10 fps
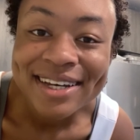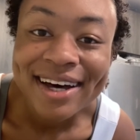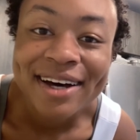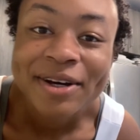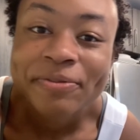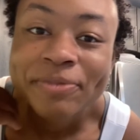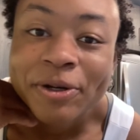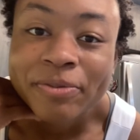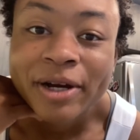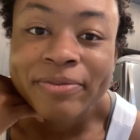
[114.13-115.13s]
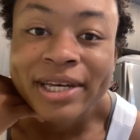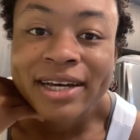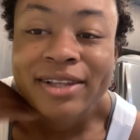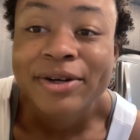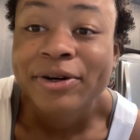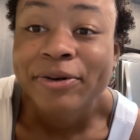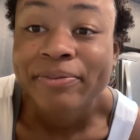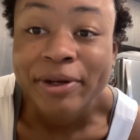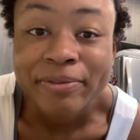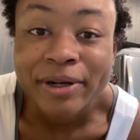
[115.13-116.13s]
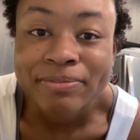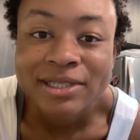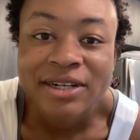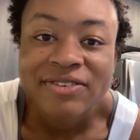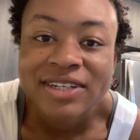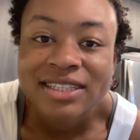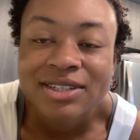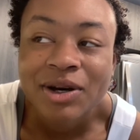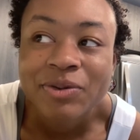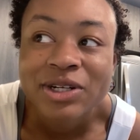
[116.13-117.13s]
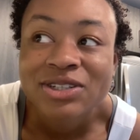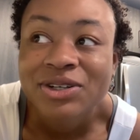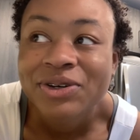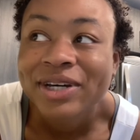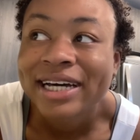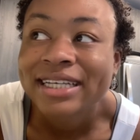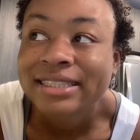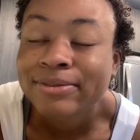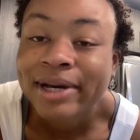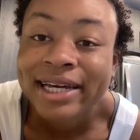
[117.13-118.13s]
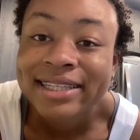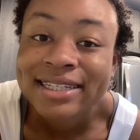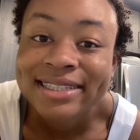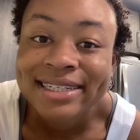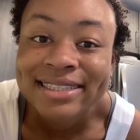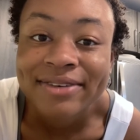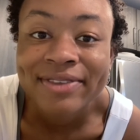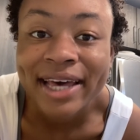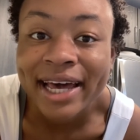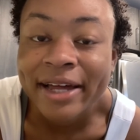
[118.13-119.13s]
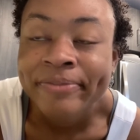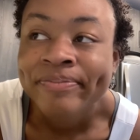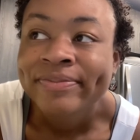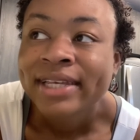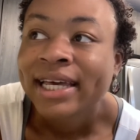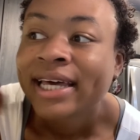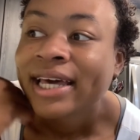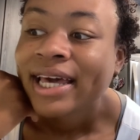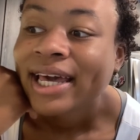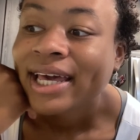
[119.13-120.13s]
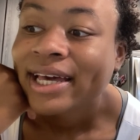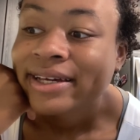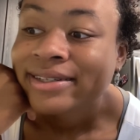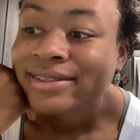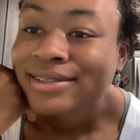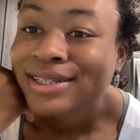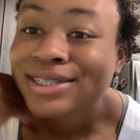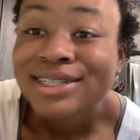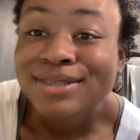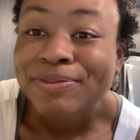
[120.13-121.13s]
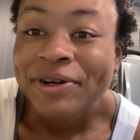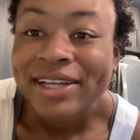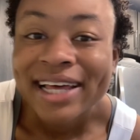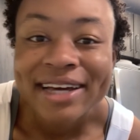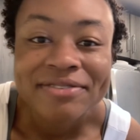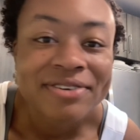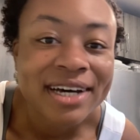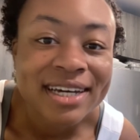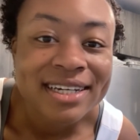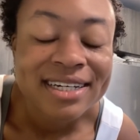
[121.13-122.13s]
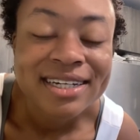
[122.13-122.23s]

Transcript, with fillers: um, meal prepping, a local meal prep service. So I want to show you guys the behind the scenes of that. And just more like fun